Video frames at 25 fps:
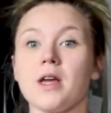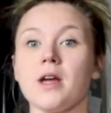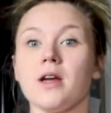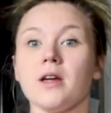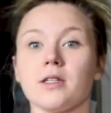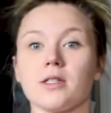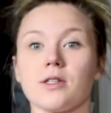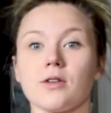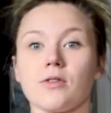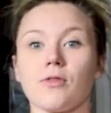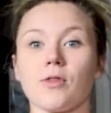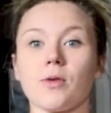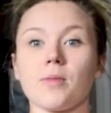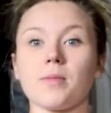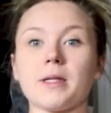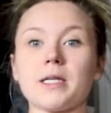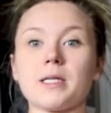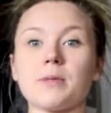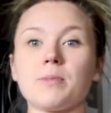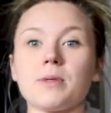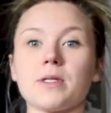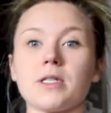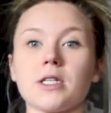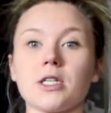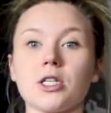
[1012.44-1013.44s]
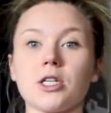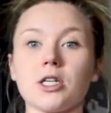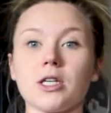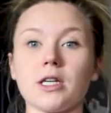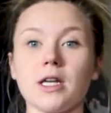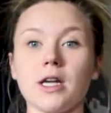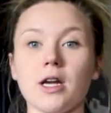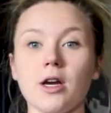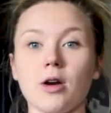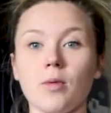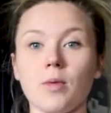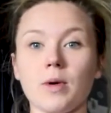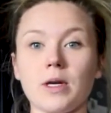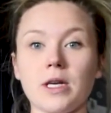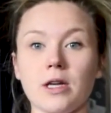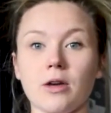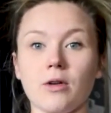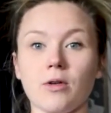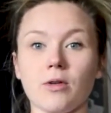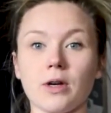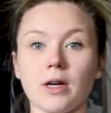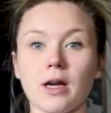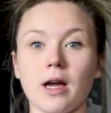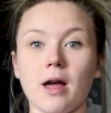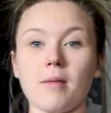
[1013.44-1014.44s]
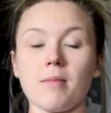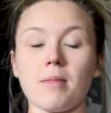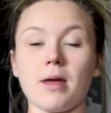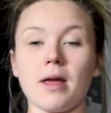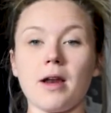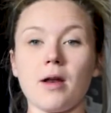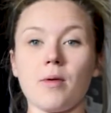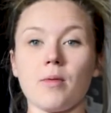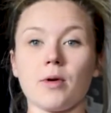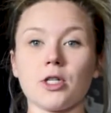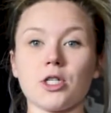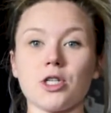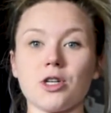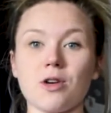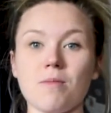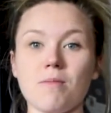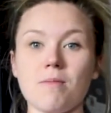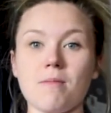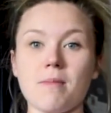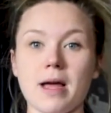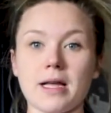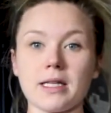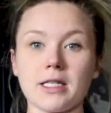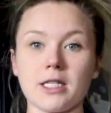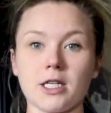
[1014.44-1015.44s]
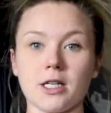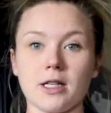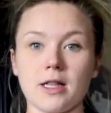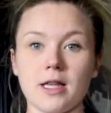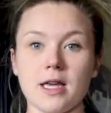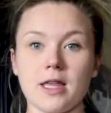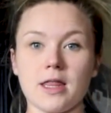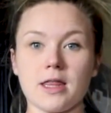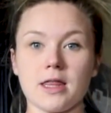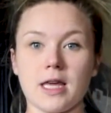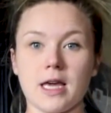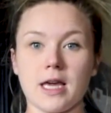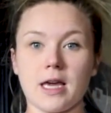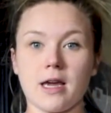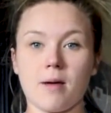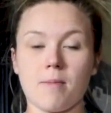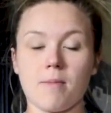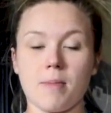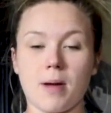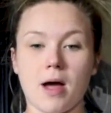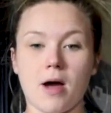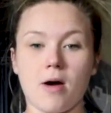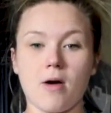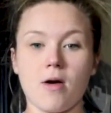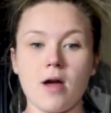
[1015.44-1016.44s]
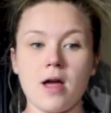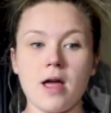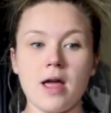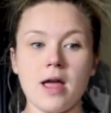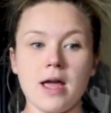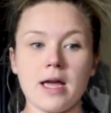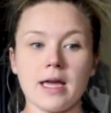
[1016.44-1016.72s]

So from this position here, when you go to come in, I want you to mentally think about,